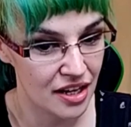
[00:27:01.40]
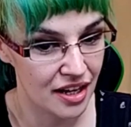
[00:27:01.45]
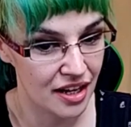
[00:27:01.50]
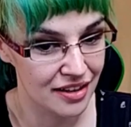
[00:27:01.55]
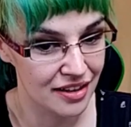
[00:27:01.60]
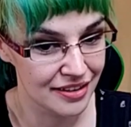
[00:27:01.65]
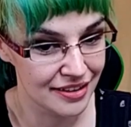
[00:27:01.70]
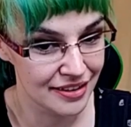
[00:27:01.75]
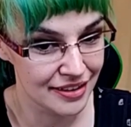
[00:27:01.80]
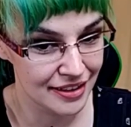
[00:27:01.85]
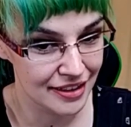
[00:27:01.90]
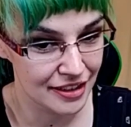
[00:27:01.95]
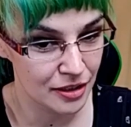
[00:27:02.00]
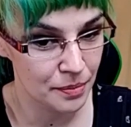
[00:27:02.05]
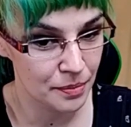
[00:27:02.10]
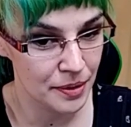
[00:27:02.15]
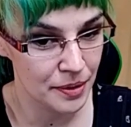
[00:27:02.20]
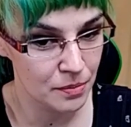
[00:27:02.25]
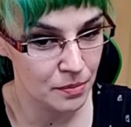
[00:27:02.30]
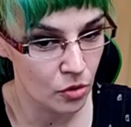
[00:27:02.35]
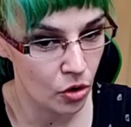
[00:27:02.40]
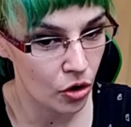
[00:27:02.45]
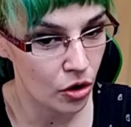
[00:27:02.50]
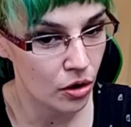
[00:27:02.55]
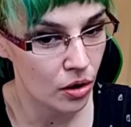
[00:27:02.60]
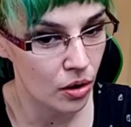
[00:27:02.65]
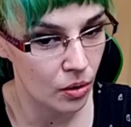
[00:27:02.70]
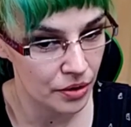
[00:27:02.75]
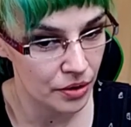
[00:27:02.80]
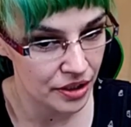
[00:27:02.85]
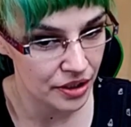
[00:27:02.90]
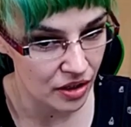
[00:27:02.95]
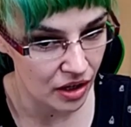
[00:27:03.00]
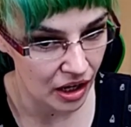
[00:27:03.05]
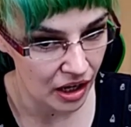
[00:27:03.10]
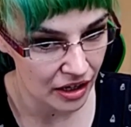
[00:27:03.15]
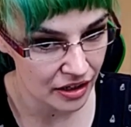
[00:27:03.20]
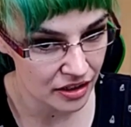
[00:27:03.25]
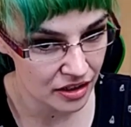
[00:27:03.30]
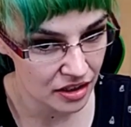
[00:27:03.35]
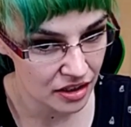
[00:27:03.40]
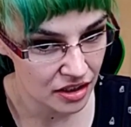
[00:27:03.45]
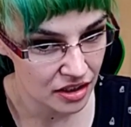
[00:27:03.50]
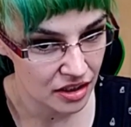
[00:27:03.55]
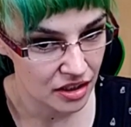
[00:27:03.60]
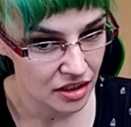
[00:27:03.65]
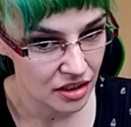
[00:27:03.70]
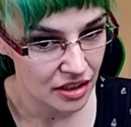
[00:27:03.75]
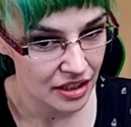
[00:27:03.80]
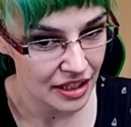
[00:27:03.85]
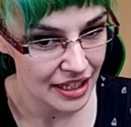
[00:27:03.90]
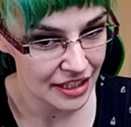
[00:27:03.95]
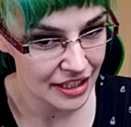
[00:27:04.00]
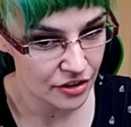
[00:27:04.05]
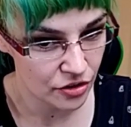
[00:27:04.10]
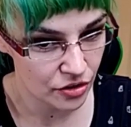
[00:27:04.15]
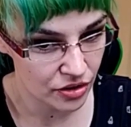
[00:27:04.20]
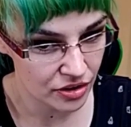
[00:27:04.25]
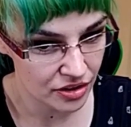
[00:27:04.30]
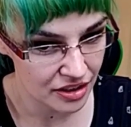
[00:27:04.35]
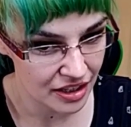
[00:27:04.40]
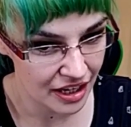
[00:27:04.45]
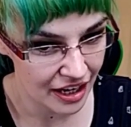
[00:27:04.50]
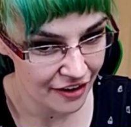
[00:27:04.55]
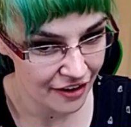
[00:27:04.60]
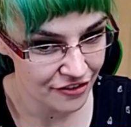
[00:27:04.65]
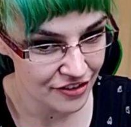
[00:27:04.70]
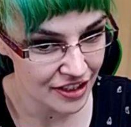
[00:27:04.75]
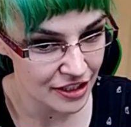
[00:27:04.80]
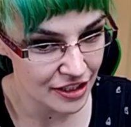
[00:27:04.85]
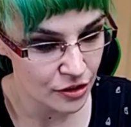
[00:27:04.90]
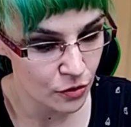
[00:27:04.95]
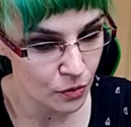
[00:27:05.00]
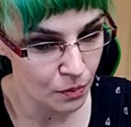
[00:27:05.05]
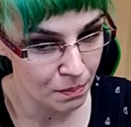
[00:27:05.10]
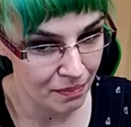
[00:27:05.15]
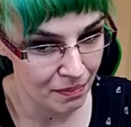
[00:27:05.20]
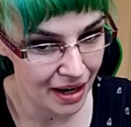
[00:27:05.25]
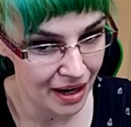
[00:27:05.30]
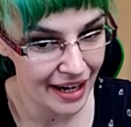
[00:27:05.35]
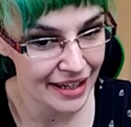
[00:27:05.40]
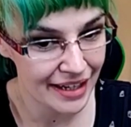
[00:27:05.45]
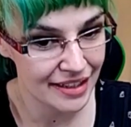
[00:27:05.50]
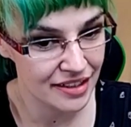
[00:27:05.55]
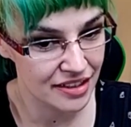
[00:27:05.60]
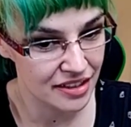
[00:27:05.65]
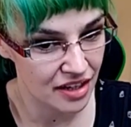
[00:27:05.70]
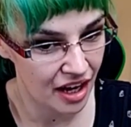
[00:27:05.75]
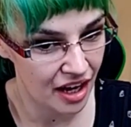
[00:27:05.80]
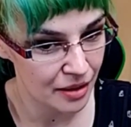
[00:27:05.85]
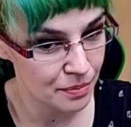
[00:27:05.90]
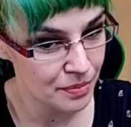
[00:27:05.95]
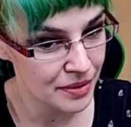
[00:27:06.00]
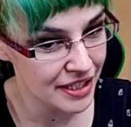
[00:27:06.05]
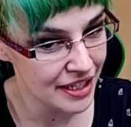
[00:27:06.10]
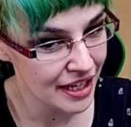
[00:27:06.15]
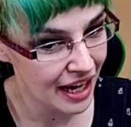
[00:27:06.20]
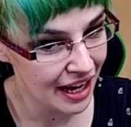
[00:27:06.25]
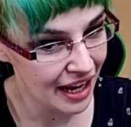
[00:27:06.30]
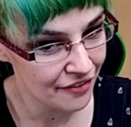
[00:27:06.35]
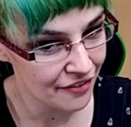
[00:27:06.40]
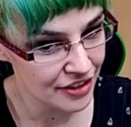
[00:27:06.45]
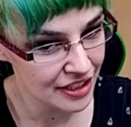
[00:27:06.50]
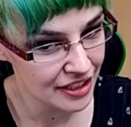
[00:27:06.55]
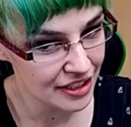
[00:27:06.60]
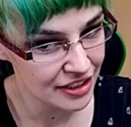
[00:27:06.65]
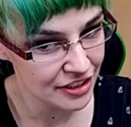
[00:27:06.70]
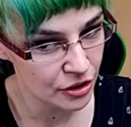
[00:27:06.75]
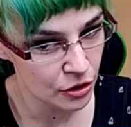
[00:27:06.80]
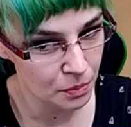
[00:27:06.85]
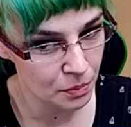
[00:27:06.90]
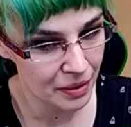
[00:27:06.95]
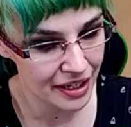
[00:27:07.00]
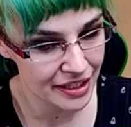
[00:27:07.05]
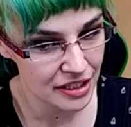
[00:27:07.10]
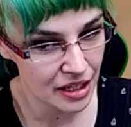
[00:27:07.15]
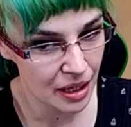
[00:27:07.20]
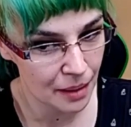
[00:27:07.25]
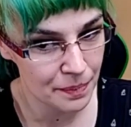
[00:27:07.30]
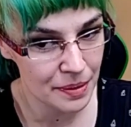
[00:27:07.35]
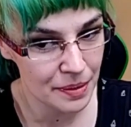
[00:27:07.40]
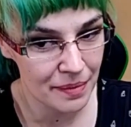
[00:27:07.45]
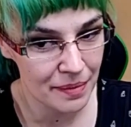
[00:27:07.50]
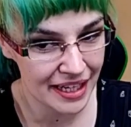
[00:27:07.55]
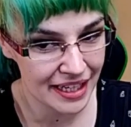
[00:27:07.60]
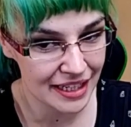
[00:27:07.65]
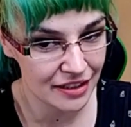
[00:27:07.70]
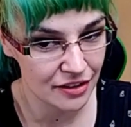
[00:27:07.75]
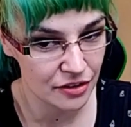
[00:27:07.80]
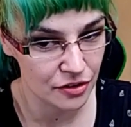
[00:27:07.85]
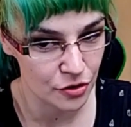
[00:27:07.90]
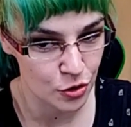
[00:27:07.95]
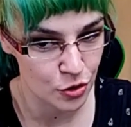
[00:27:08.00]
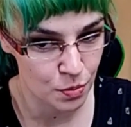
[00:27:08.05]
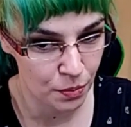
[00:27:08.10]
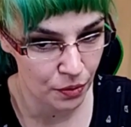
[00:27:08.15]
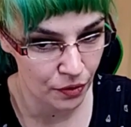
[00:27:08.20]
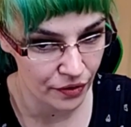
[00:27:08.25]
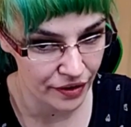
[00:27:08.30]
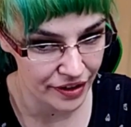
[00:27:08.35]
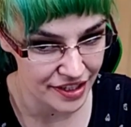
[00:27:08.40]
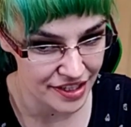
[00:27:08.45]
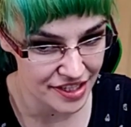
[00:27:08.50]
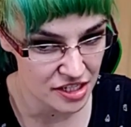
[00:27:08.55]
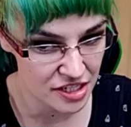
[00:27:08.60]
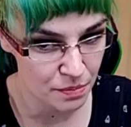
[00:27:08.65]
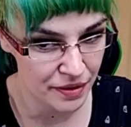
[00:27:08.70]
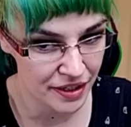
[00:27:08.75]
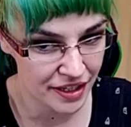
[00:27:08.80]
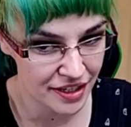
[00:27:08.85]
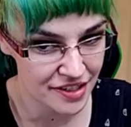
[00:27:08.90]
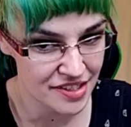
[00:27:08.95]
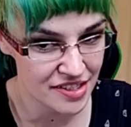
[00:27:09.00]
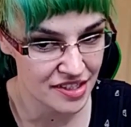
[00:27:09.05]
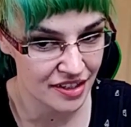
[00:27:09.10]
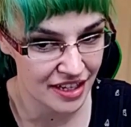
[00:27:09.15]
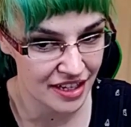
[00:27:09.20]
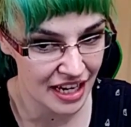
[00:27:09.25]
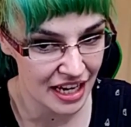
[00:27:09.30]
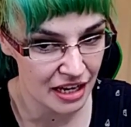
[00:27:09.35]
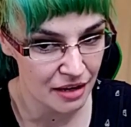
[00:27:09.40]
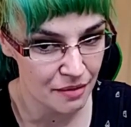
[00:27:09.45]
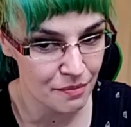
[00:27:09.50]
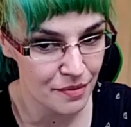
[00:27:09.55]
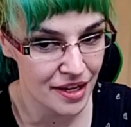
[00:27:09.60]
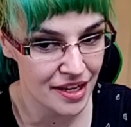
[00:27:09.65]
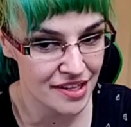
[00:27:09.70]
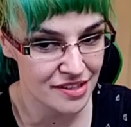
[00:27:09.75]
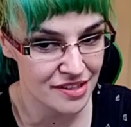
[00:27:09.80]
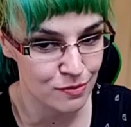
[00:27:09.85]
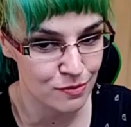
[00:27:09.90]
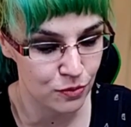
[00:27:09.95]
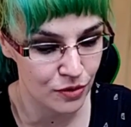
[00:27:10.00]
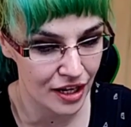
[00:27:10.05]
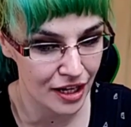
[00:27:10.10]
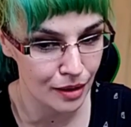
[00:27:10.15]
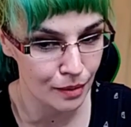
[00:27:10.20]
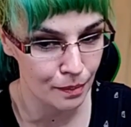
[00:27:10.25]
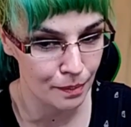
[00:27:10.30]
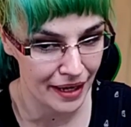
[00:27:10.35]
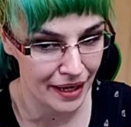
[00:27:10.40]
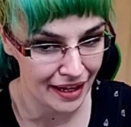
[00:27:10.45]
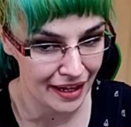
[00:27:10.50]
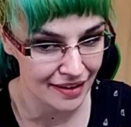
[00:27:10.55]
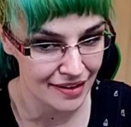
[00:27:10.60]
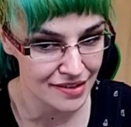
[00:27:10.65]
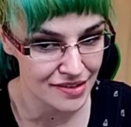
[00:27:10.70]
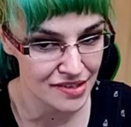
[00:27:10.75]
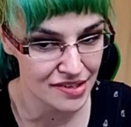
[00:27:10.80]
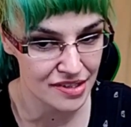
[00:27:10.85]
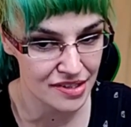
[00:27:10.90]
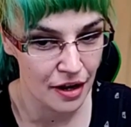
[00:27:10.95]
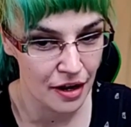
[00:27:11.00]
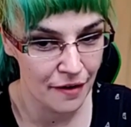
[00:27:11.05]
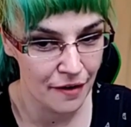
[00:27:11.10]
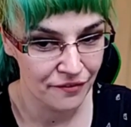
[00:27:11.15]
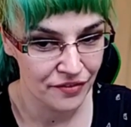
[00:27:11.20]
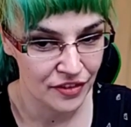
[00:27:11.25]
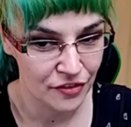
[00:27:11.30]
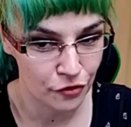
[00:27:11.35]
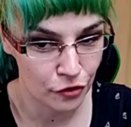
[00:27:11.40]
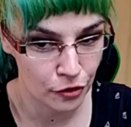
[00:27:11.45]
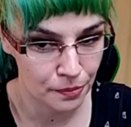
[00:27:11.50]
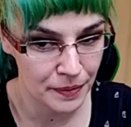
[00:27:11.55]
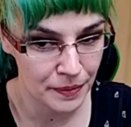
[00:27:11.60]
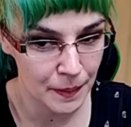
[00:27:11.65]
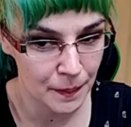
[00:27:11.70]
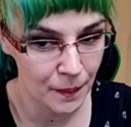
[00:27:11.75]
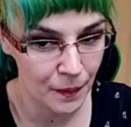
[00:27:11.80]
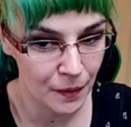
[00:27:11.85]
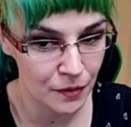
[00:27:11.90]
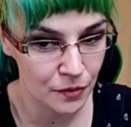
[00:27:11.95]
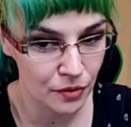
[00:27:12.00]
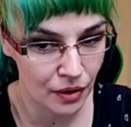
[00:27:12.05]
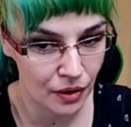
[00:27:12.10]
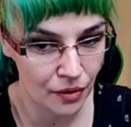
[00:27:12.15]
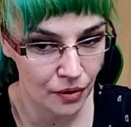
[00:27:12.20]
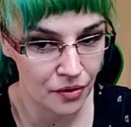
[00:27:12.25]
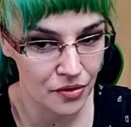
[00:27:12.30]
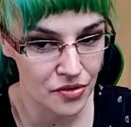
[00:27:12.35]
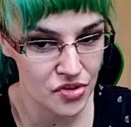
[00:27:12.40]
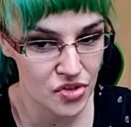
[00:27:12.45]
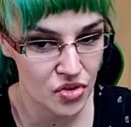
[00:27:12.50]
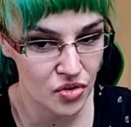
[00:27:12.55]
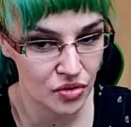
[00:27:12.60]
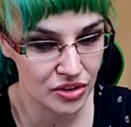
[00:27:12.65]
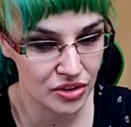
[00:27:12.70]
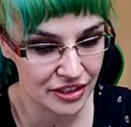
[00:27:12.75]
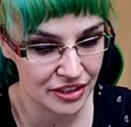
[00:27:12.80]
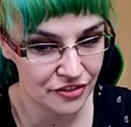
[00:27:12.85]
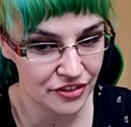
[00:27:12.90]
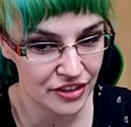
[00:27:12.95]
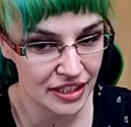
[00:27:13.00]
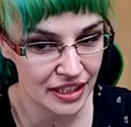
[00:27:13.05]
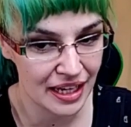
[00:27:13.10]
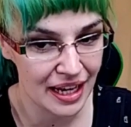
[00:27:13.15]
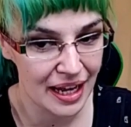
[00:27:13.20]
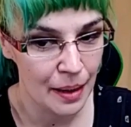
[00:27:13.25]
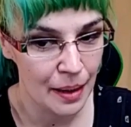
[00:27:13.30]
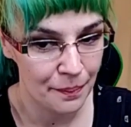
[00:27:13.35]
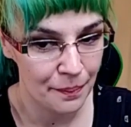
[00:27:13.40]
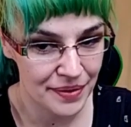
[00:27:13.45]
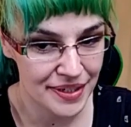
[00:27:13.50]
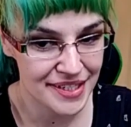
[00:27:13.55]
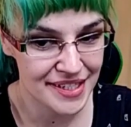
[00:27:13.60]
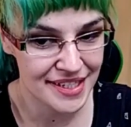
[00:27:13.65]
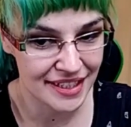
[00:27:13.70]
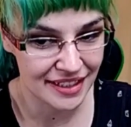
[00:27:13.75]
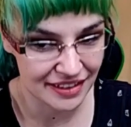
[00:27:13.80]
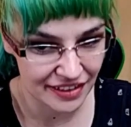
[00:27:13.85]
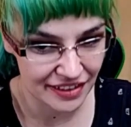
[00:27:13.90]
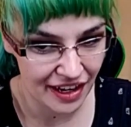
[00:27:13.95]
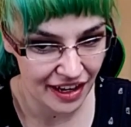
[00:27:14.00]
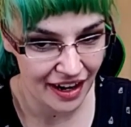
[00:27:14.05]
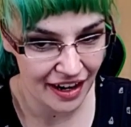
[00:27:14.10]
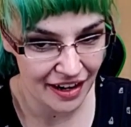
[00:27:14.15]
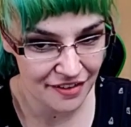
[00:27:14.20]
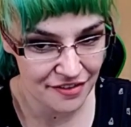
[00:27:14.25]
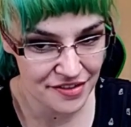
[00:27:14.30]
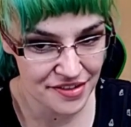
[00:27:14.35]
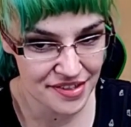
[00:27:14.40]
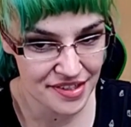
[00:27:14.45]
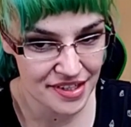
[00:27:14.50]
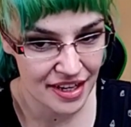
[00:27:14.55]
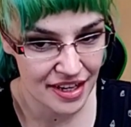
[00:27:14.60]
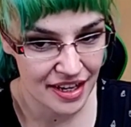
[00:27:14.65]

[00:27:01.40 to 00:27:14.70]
little bit more going on in your life that you might not be having, you might not be making those points, because the game is well balanced for people who are also living busy lives.